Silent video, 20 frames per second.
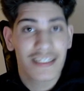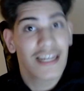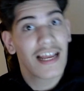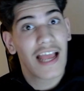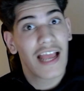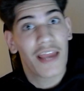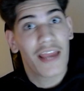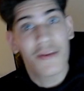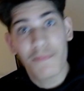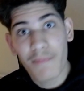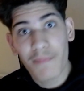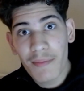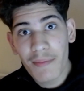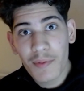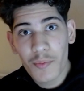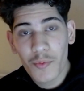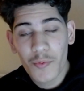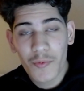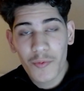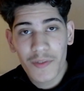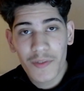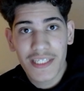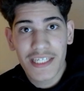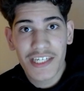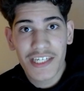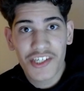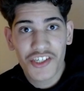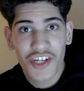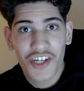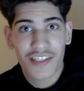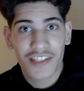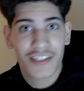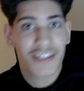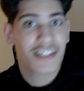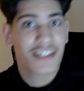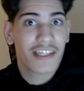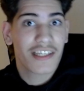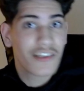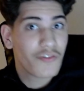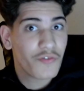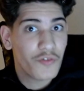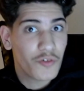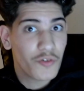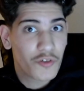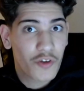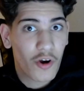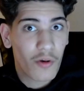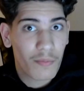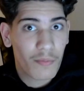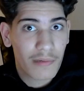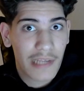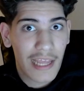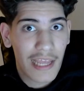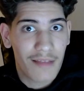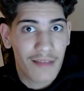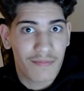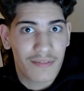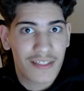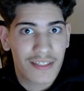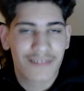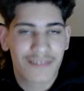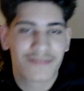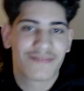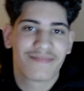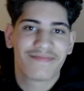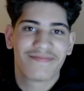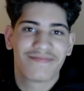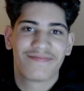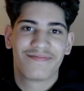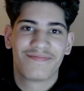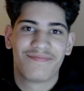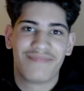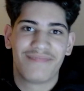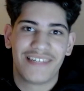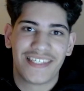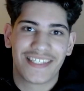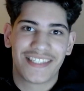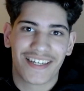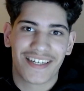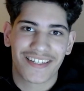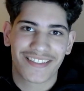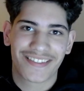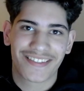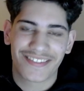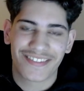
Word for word: and maybe we will each other in a few comp games. Peace out.